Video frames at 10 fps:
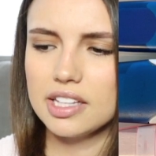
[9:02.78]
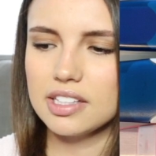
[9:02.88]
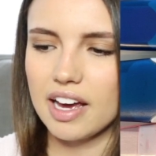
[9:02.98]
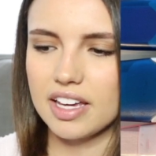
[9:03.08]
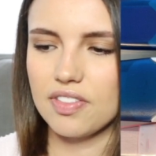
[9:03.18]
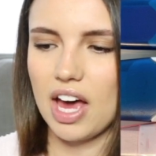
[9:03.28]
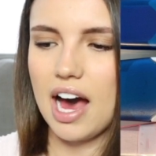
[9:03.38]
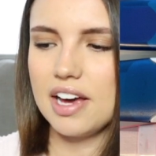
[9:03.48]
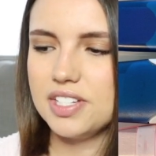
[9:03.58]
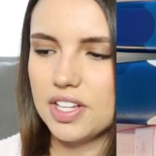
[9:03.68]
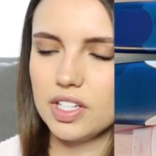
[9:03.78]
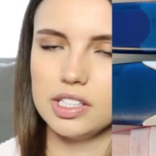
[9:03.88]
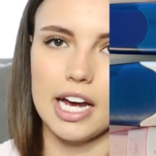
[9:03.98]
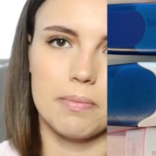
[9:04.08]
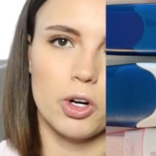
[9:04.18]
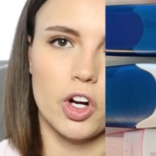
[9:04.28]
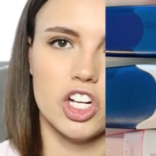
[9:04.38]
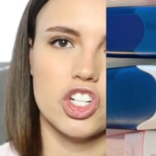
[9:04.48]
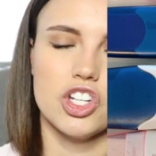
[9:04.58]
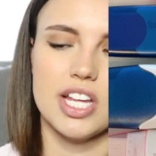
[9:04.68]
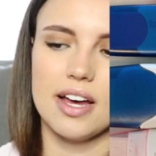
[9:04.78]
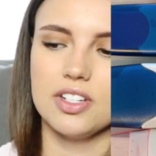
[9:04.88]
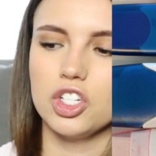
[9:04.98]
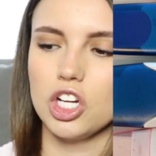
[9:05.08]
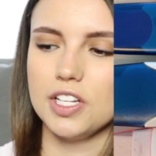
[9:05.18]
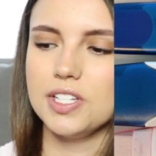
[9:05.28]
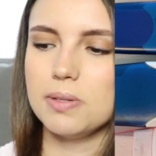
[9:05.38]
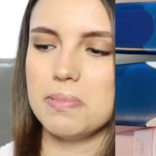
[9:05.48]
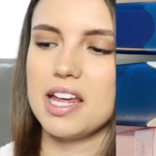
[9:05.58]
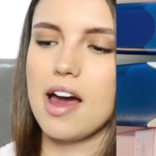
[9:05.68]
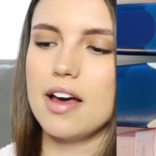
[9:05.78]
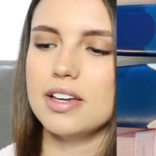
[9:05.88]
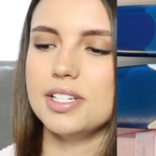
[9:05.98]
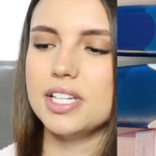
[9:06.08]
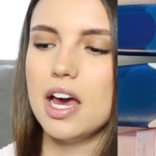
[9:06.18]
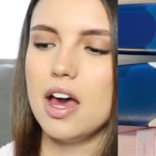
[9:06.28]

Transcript: like that I did the line progression test, just because